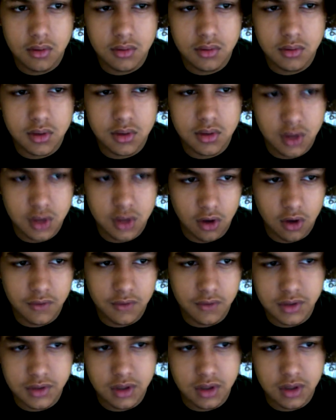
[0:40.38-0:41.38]

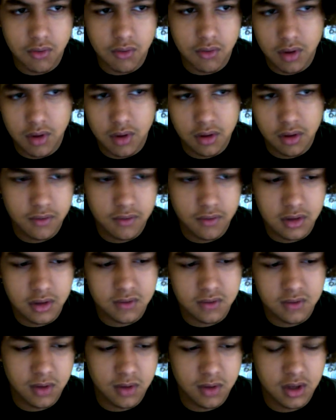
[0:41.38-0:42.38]
solves the riddle of the
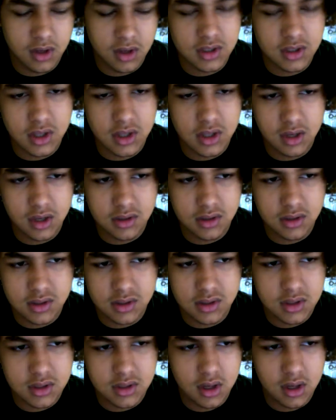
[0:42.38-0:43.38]
Sphinx,
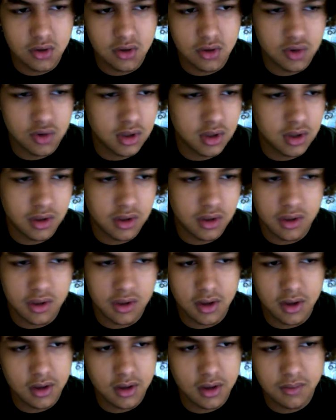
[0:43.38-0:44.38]
gains entry to
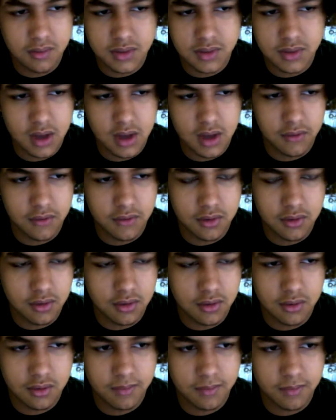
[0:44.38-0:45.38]
Thebes
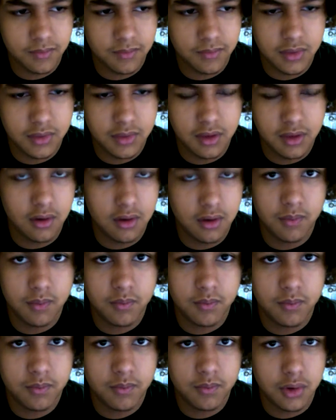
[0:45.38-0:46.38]
after their
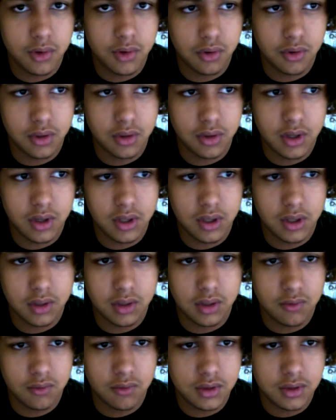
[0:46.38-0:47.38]
current
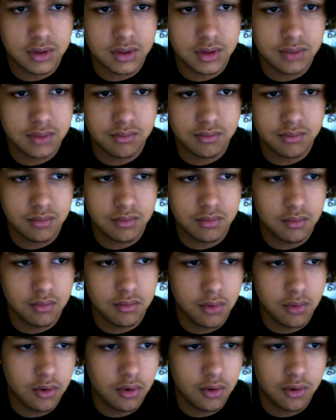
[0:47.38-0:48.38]
king was
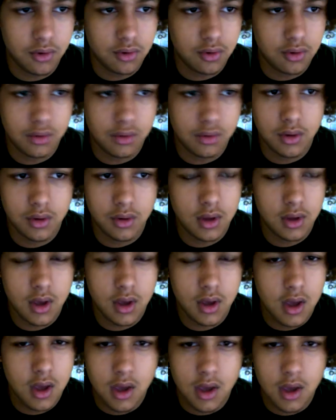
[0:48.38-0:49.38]
murdered,
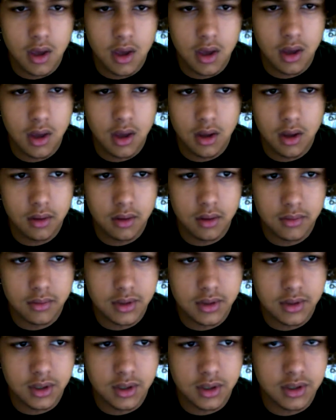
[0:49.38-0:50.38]
and
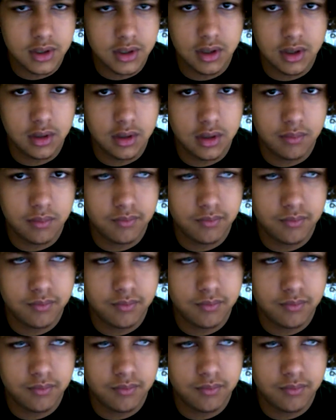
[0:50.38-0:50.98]
seeing as he